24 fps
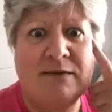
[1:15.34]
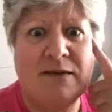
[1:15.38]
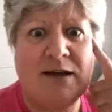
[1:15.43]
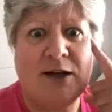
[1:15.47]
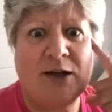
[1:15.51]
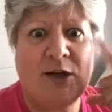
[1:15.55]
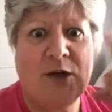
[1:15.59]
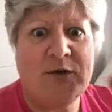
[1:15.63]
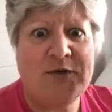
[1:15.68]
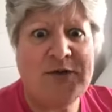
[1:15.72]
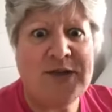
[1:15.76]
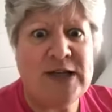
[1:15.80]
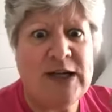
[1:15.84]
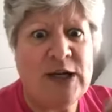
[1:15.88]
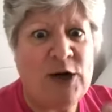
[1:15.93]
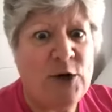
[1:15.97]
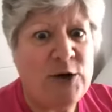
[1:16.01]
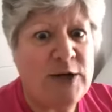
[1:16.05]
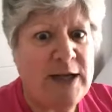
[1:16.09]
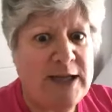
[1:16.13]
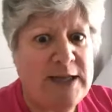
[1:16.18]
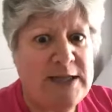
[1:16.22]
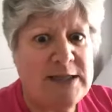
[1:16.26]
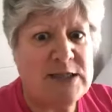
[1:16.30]
I know I've done it
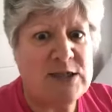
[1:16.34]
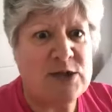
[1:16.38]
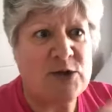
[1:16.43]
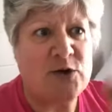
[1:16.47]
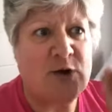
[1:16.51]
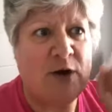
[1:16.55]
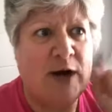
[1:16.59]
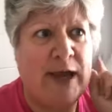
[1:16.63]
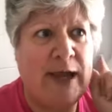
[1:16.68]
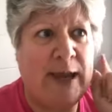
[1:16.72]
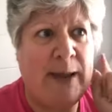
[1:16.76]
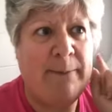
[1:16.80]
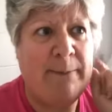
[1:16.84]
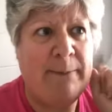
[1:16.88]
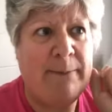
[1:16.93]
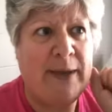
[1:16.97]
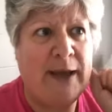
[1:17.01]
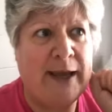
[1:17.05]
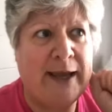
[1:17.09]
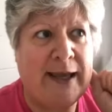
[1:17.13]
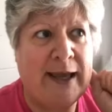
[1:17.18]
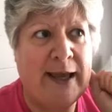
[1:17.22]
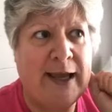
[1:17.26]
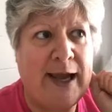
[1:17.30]
on Instagram.
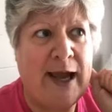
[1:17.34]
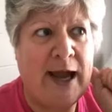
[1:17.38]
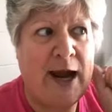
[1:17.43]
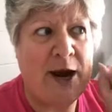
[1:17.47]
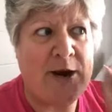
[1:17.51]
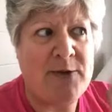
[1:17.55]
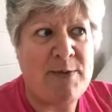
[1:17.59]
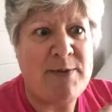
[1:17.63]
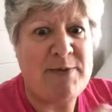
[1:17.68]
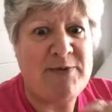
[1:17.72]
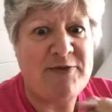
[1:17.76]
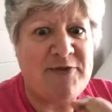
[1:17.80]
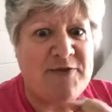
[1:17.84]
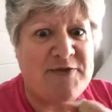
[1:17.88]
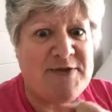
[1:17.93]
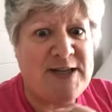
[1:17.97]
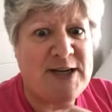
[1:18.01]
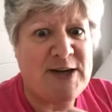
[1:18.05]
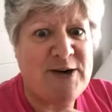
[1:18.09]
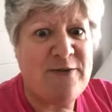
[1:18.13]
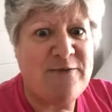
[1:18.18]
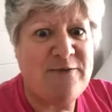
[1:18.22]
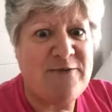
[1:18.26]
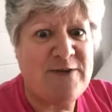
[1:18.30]
I can't remember if I've
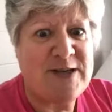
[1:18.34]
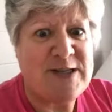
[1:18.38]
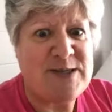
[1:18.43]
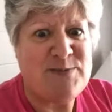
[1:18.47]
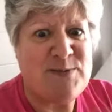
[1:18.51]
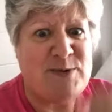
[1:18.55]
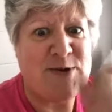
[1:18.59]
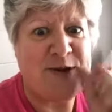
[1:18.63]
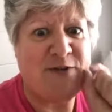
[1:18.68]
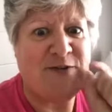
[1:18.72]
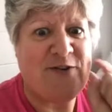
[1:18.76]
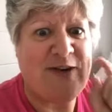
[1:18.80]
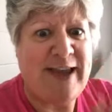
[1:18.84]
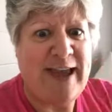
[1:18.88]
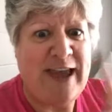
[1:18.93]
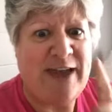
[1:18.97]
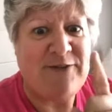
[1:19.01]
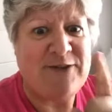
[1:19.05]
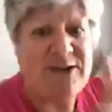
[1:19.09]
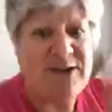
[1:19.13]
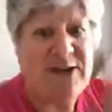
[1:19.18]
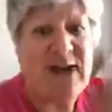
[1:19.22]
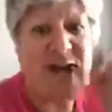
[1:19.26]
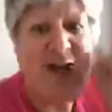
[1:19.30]
done it on Facebook. If I
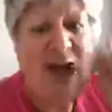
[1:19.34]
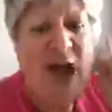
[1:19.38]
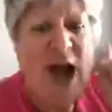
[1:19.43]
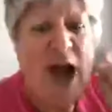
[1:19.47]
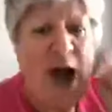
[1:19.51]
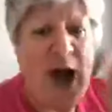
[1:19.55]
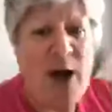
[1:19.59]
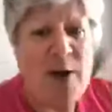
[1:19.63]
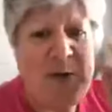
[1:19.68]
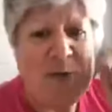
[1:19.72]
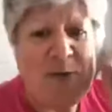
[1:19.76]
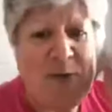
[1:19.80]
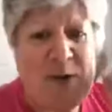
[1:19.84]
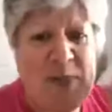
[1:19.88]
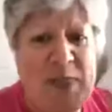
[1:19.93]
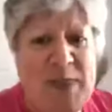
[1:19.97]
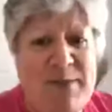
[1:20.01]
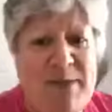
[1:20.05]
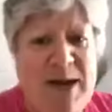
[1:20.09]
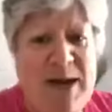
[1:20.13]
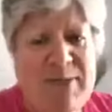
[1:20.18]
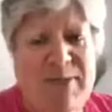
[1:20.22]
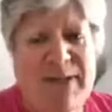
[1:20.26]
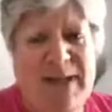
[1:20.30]
haven't, I will put
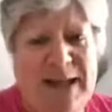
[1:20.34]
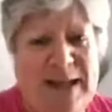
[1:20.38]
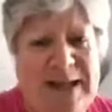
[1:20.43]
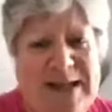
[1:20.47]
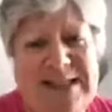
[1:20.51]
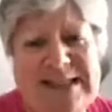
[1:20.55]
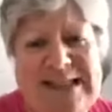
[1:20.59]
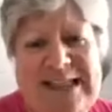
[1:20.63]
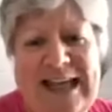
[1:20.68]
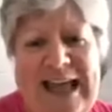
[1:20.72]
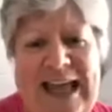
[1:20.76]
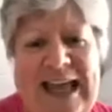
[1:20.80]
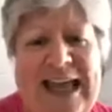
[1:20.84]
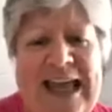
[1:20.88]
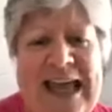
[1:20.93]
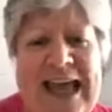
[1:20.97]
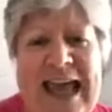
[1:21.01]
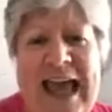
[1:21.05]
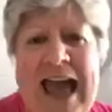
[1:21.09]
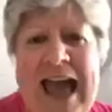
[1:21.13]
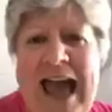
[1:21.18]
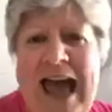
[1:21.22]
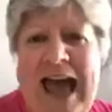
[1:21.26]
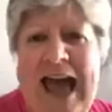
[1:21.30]
them up later today.
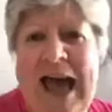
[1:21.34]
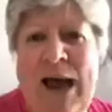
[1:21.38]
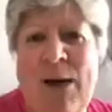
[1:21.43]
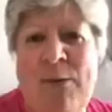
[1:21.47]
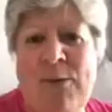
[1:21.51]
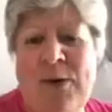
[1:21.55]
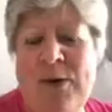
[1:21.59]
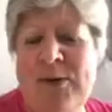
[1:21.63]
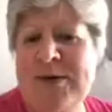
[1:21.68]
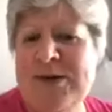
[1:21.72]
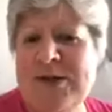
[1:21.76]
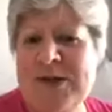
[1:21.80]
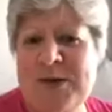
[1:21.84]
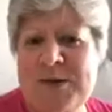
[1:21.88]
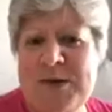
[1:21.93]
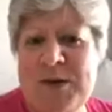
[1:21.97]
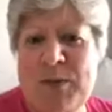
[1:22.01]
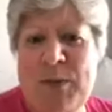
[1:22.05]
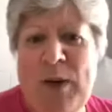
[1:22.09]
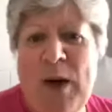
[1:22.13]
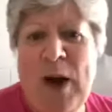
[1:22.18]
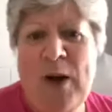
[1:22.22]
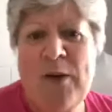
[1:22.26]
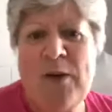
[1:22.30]
Where we stopped
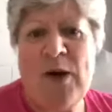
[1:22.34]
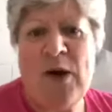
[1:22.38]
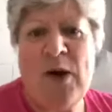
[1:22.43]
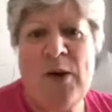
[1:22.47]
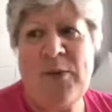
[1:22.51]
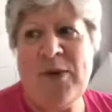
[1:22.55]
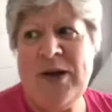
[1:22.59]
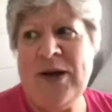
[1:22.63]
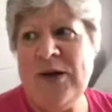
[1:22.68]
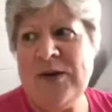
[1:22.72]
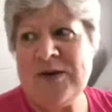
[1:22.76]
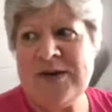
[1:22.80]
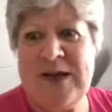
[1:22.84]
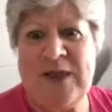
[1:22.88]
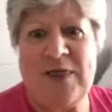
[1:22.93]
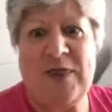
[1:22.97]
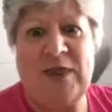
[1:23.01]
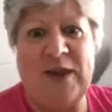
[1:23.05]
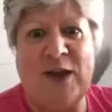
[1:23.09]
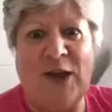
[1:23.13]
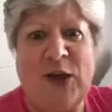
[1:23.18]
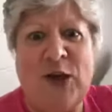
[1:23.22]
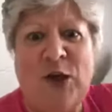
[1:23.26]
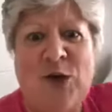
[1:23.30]
at Pairoa and we looked at
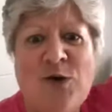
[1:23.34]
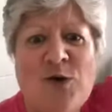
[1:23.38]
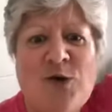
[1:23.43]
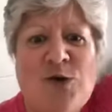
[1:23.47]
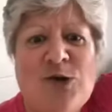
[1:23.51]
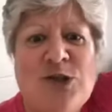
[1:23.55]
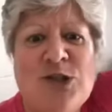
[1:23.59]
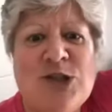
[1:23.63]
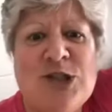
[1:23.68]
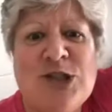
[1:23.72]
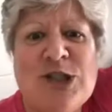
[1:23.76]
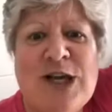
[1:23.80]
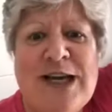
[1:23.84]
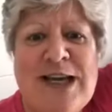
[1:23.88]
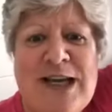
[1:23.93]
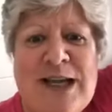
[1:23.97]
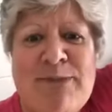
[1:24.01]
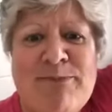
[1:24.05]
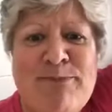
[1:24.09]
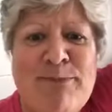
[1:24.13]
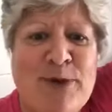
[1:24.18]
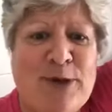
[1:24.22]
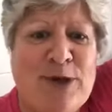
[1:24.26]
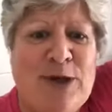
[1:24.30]
the huge
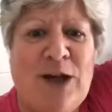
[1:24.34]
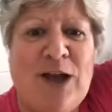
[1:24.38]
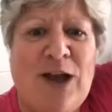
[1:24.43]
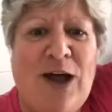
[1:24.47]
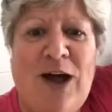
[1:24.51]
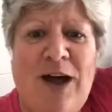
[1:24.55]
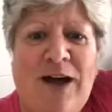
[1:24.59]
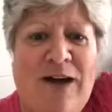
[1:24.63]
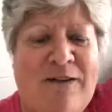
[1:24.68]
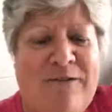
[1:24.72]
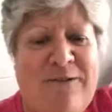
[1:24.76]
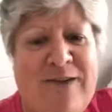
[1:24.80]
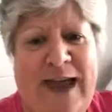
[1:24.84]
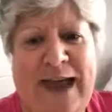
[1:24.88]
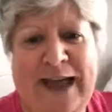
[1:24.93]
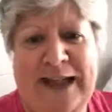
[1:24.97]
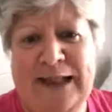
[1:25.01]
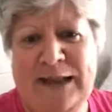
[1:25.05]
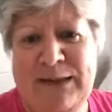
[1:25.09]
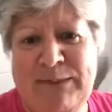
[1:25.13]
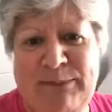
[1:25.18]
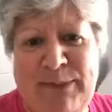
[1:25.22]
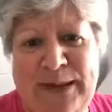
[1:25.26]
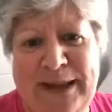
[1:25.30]
giant bottle of
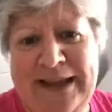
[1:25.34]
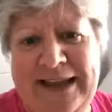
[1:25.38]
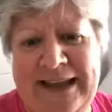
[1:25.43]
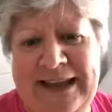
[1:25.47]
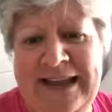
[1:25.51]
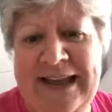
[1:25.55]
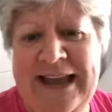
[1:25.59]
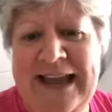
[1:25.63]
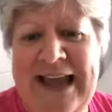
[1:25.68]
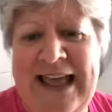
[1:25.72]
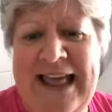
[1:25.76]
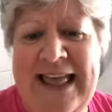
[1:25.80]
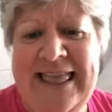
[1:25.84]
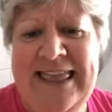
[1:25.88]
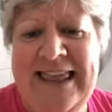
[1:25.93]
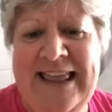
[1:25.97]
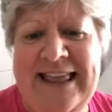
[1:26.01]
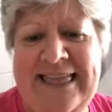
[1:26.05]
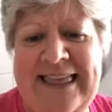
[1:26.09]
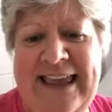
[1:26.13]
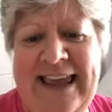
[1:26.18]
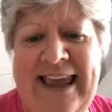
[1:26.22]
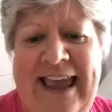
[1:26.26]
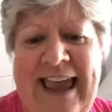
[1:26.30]
LMP
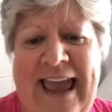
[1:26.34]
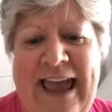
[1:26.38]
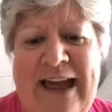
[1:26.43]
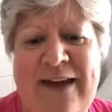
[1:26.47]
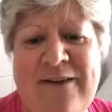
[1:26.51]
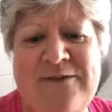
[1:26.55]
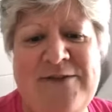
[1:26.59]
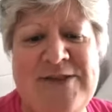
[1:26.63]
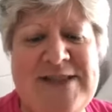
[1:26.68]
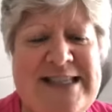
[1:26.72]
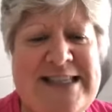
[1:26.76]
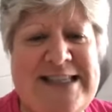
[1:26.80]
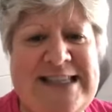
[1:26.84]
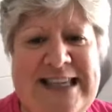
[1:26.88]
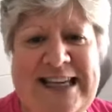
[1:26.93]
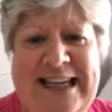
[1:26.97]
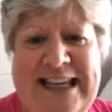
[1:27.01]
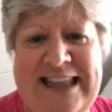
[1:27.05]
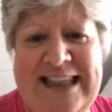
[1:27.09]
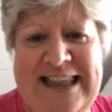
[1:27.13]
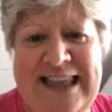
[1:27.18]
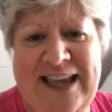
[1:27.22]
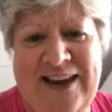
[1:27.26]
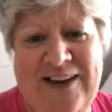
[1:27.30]
that they have
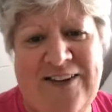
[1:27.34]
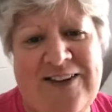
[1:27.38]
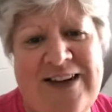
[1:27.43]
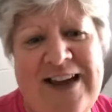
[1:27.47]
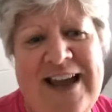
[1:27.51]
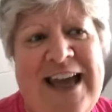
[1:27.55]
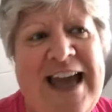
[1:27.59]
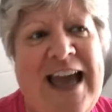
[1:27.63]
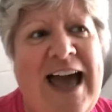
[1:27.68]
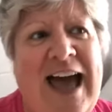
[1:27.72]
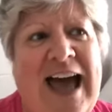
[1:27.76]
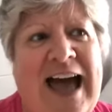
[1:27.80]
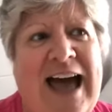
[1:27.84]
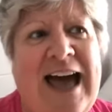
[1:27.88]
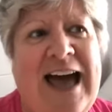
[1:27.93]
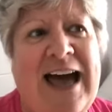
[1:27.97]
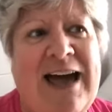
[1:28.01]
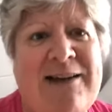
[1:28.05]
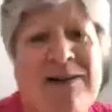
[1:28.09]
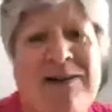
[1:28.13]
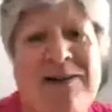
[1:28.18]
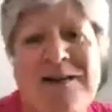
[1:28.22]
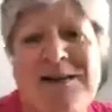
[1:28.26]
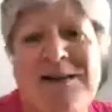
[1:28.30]
sitting there.
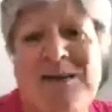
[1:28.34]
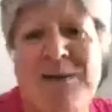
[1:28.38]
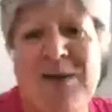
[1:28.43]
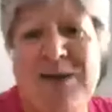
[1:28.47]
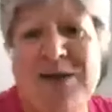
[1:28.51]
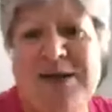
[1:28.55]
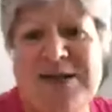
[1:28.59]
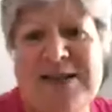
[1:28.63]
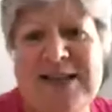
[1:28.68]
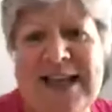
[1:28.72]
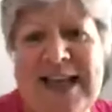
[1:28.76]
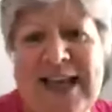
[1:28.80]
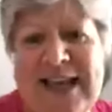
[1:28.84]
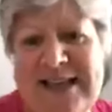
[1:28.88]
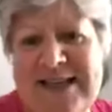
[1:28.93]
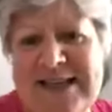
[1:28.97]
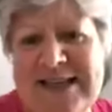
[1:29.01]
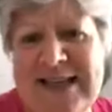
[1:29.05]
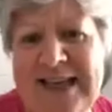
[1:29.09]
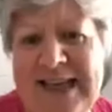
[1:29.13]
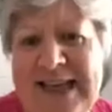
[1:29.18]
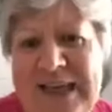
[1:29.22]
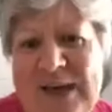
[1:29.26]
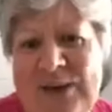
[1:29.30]
Got some pictures of
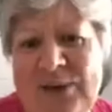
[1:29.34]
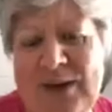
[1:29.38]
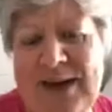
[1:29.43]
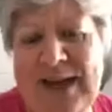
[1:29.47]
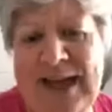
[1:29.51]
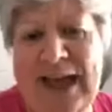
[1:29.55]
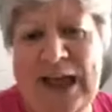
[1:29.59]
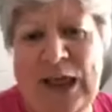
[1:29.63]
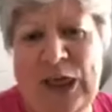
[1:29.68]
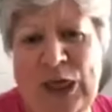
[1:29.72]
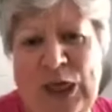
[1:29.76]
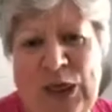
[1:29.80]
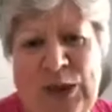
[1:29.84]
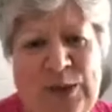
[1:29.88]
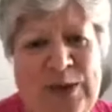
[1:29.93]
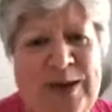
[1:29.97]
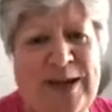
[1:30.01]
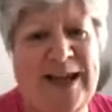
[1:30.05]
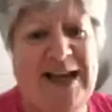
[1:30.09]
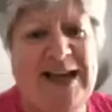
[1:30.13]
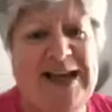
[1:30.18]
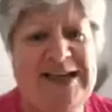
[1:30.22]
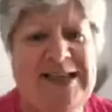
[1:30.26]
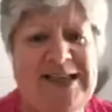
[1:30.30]
Casey Kiwi and Three
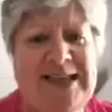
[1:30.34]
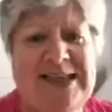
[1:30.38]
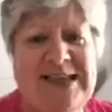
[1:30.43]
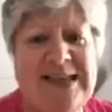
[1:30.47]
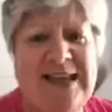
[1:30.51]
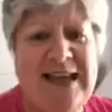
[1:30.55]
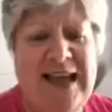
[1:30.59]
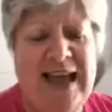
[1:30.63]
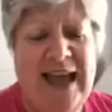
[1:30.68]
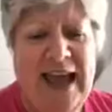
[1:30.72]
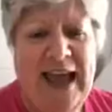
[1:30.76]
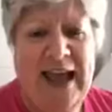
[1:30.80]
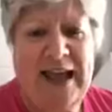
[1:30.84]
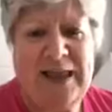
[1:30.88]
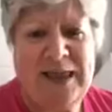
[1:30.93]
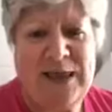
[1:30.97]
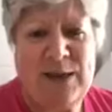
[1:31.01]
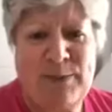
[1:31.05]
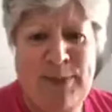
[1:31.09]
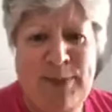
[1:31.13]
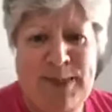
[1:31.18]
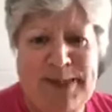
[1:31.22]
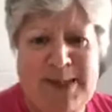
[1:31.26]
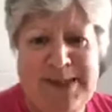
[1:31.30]
Gus at
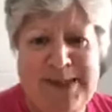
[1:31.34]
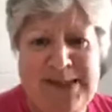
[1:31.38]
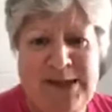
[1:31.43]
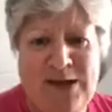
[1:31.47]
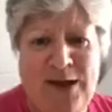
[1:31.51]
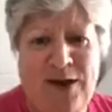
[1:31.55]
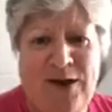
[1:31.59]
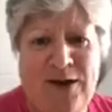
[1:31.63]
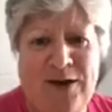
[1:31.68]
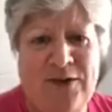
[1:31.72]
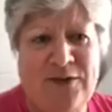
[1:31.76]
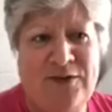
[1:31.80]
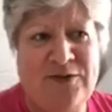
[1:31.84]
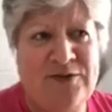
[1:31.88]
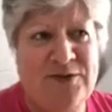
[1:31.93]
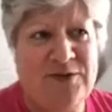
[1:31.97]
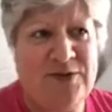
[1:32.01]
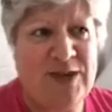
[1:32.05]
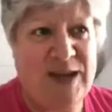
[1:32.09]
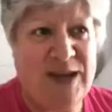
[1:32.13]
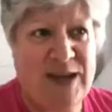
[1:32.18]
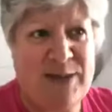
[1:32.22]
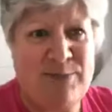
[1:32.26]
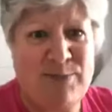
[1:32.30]
the base
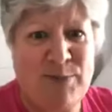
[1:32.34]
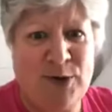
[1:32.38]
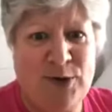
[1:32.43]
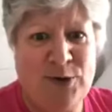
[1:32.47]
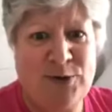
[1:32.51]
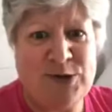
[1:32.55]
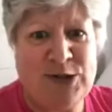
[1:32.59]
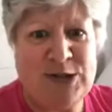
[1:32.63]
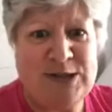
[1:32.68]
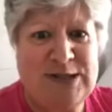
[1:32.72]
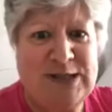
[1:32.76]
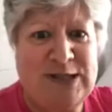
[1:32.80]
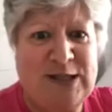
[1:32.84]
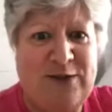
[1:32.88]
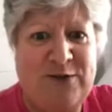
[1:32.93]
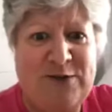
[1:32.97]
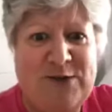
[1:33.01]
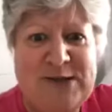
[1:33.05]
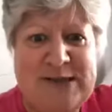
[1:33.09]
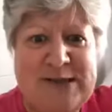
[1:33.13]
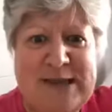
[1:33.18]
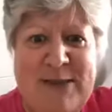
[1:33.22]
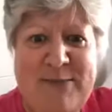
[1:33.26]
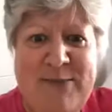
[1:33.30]
of the bottle, just to give
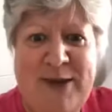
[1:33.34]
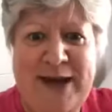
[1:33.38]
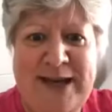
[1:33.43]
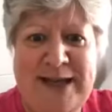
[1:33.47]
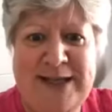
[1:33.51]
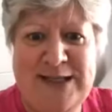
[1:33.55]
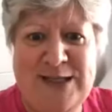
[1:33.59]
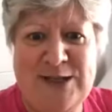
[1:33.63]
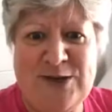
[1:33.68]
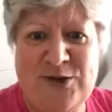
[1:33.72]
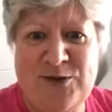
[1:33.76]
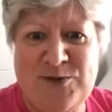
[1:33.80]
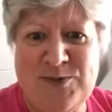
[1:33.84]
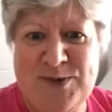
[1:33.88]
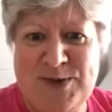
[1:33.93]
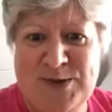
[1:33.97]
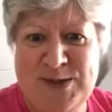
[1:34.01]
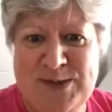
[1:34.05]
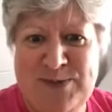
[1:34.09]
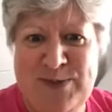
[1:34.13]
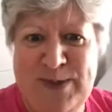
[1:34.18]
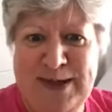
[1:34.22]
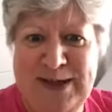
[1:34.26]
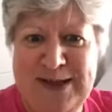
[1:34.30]
you some idea of
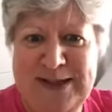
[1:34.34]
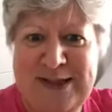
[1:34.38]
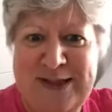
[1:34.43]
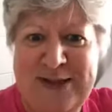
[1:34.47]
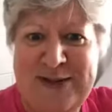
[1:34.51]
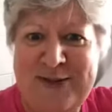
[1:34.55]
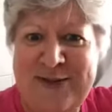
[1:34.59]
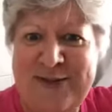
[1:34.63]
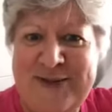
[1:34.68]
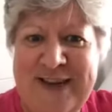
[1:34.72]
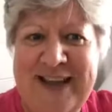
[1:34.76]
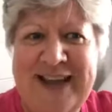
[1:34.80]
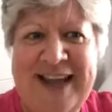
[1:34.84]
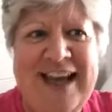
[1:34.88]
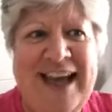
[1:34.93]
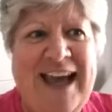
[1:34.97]
perspective.